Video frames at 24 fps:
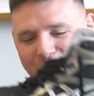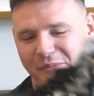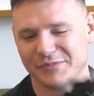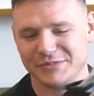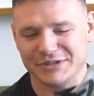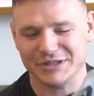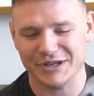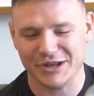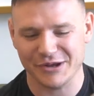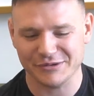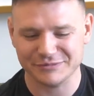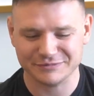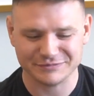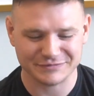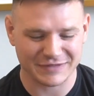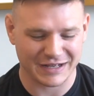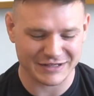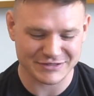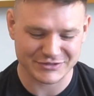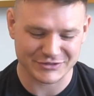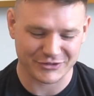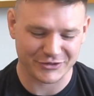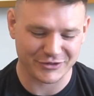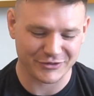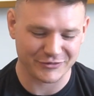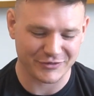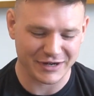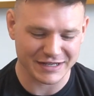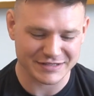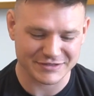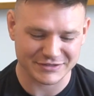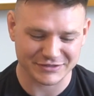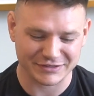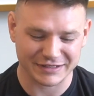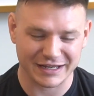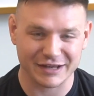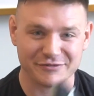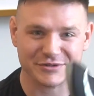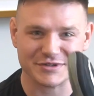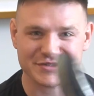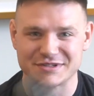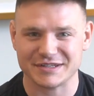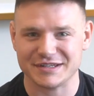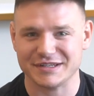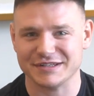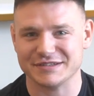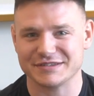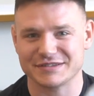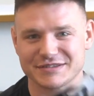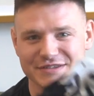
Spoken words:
you know, I started wrestling ever since.